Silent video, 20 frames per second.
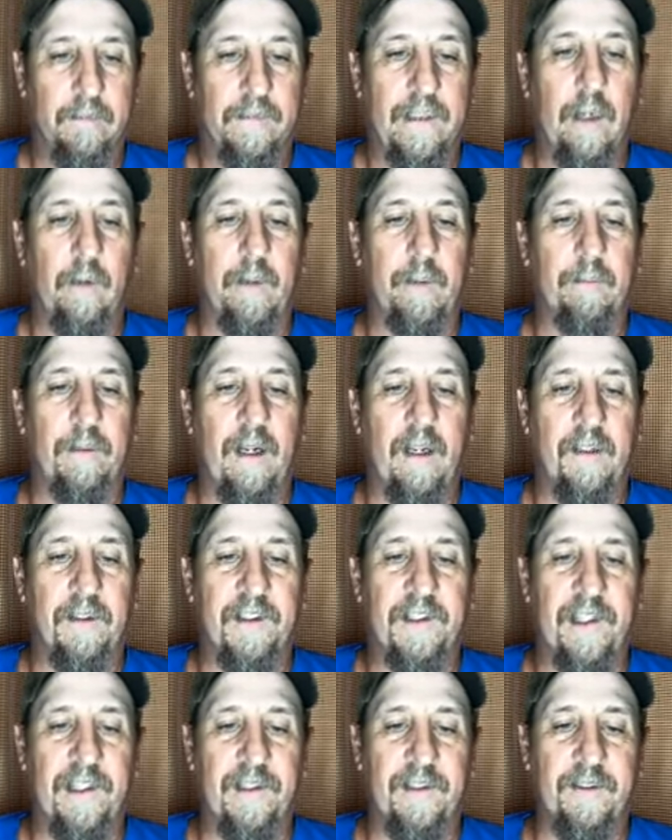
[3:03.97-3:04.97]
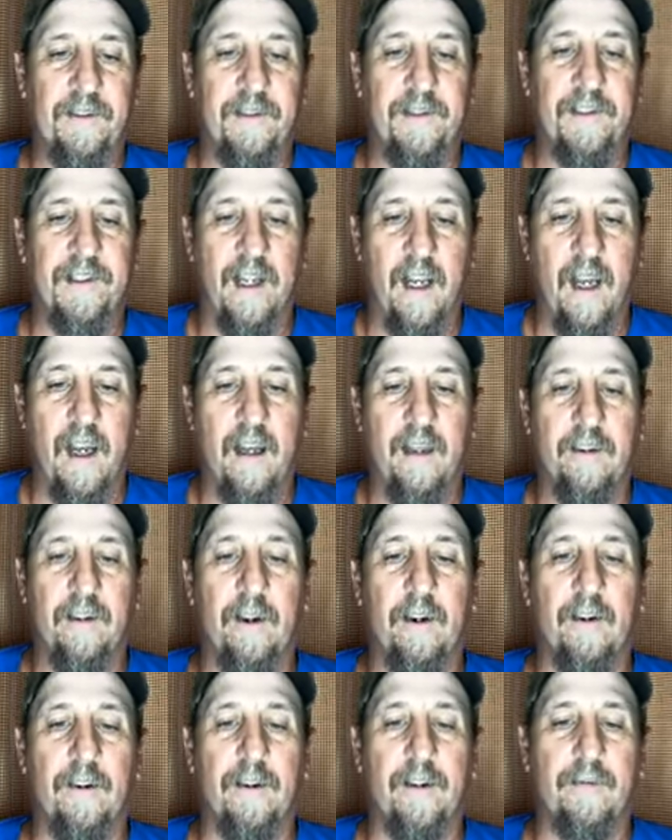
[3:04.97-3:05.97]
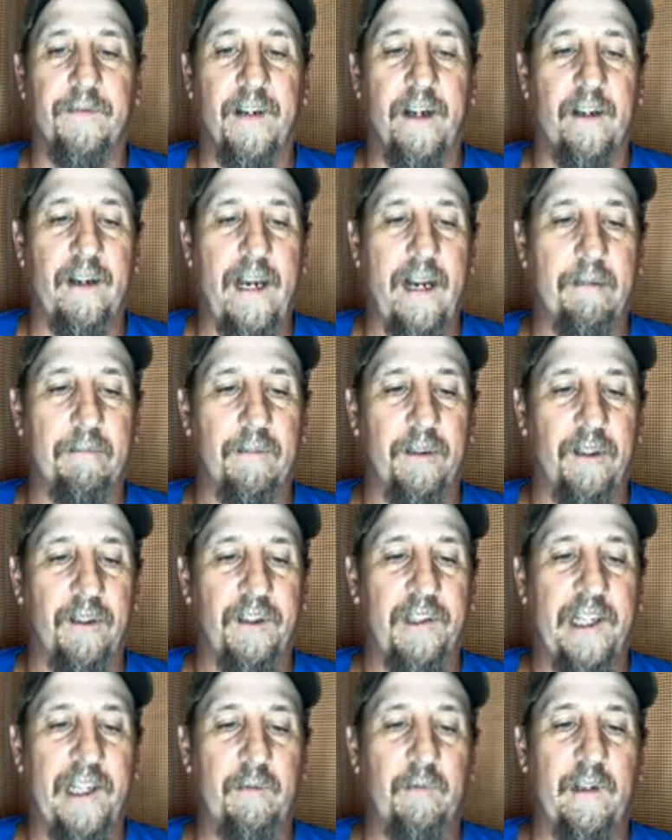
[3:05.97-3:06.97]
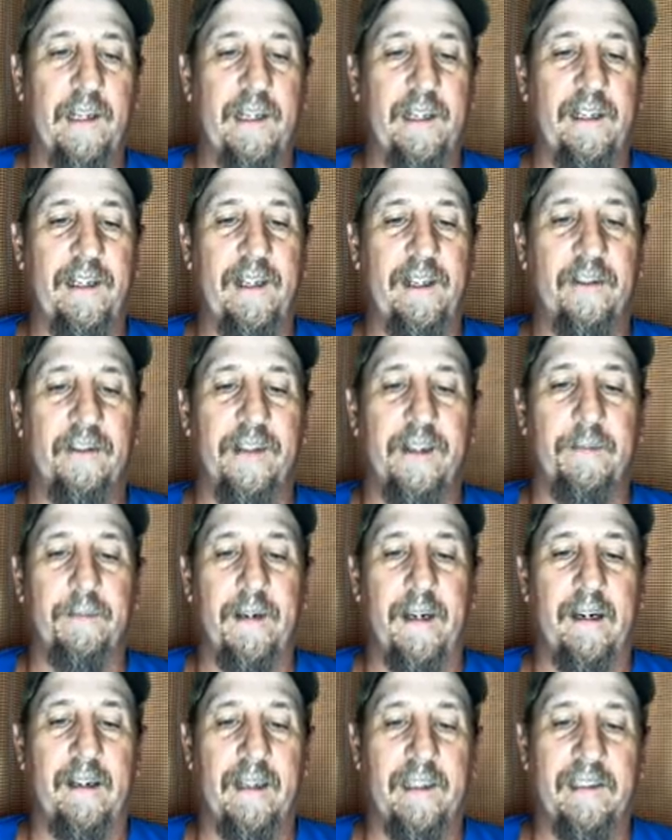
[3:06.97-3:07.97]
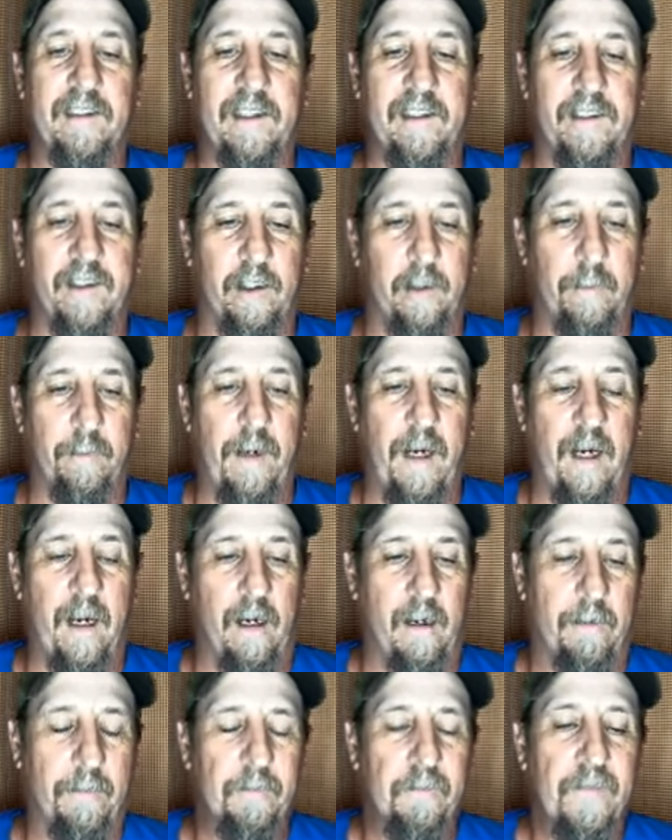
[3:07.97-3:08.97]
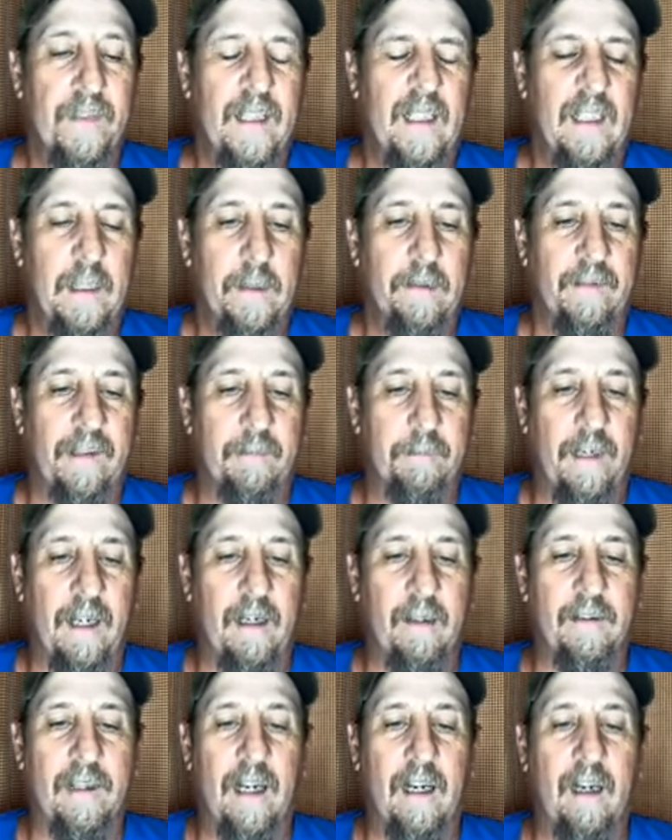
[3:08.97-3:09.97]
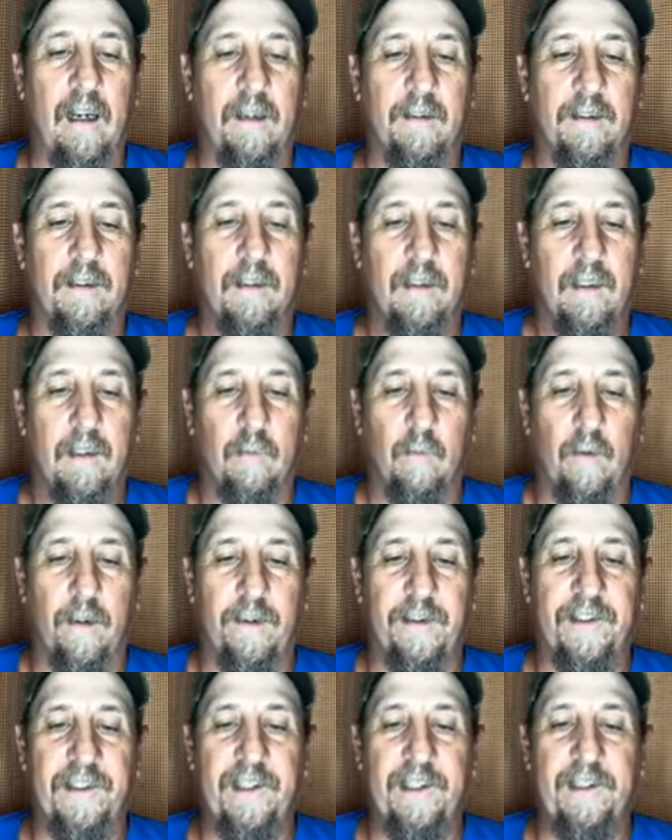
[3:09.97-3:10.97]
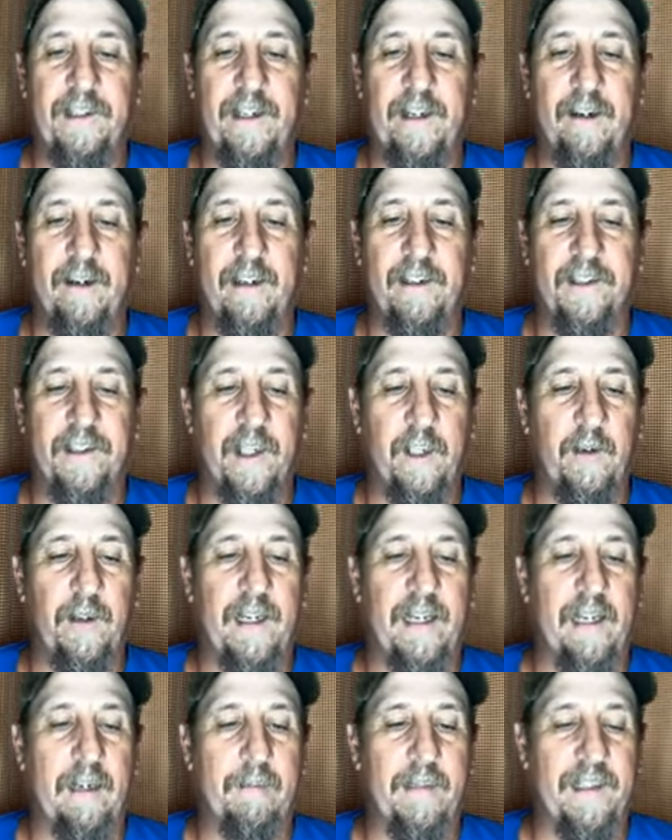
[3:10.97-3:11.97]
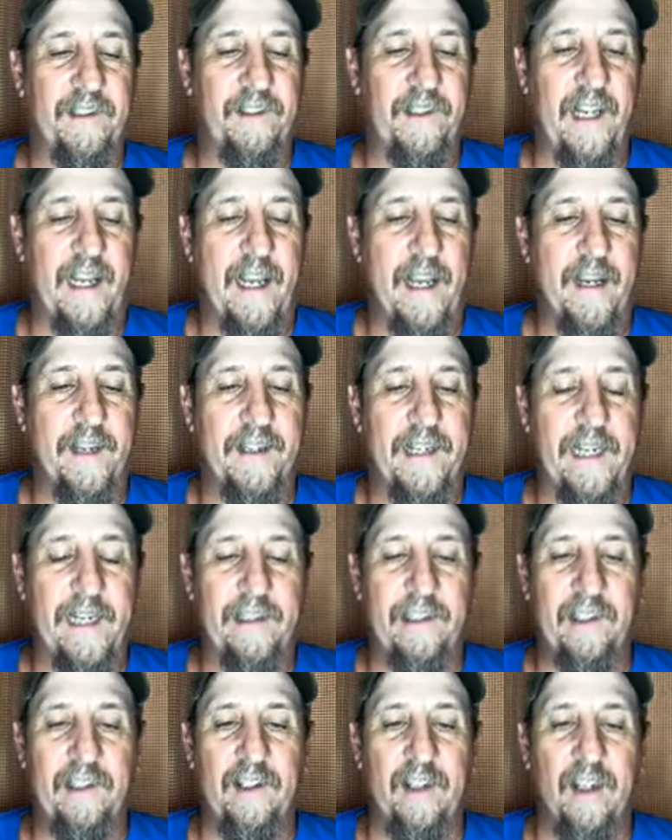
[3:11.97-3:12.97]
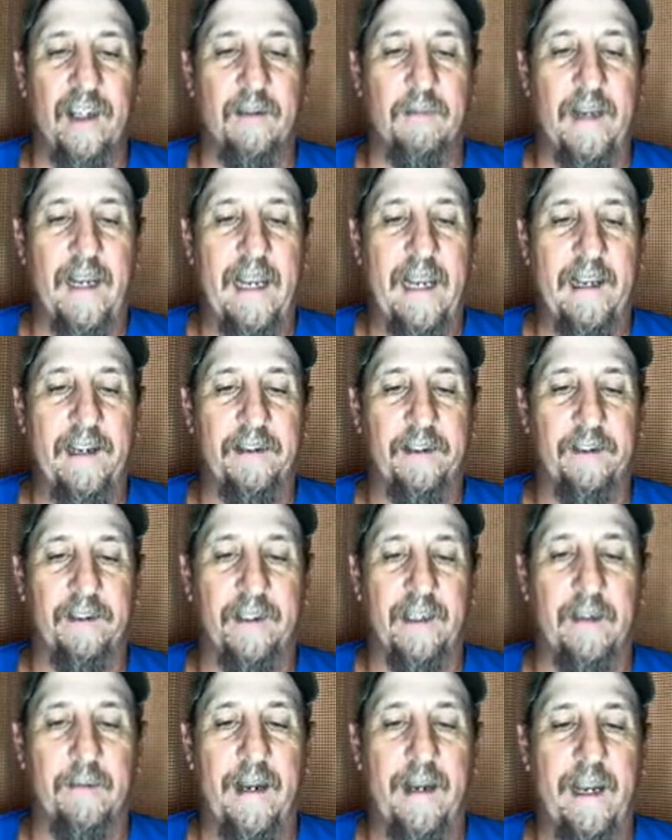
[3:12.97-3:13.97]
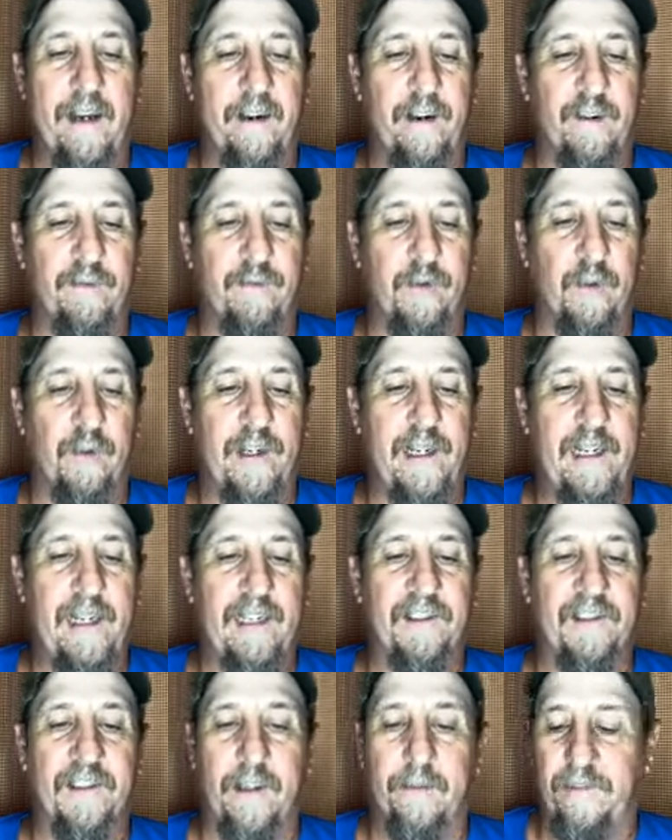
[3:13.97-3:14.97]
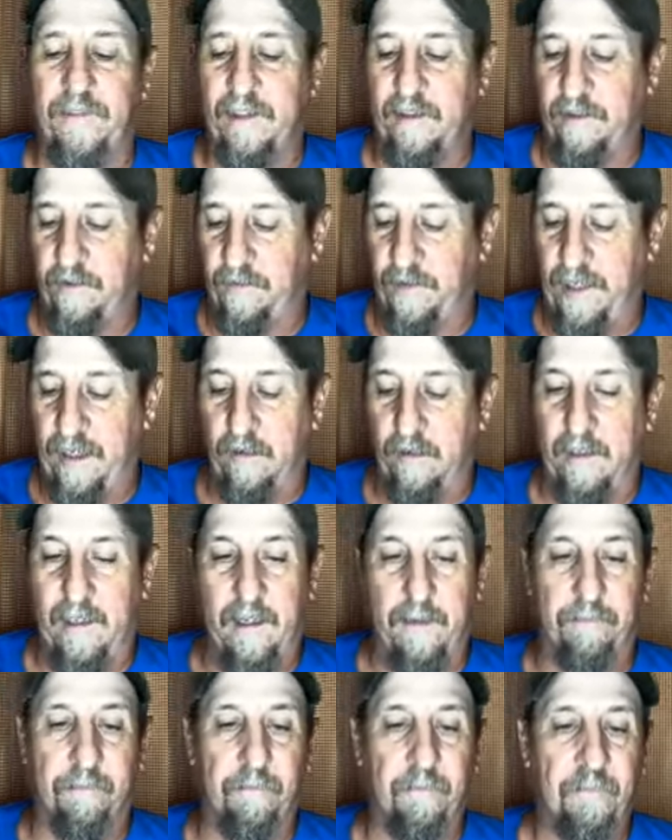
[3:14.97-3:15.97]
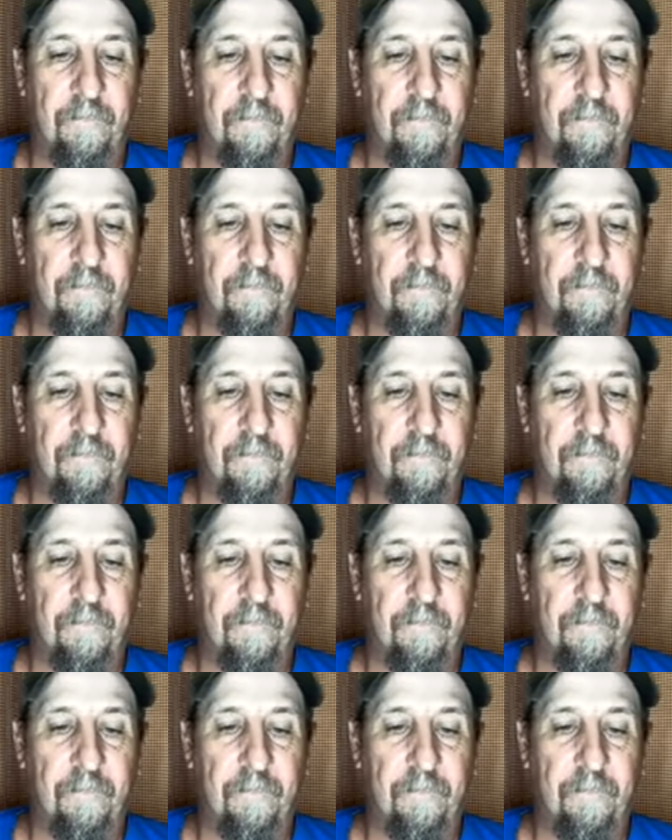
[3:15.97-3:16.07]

Now, when Paul's sister's son heard of their ambush, he went and entered the barracks and told Paul. Then Paul called one of the centurions to him and said, "Take this young man to the commander, for he has something to tell him."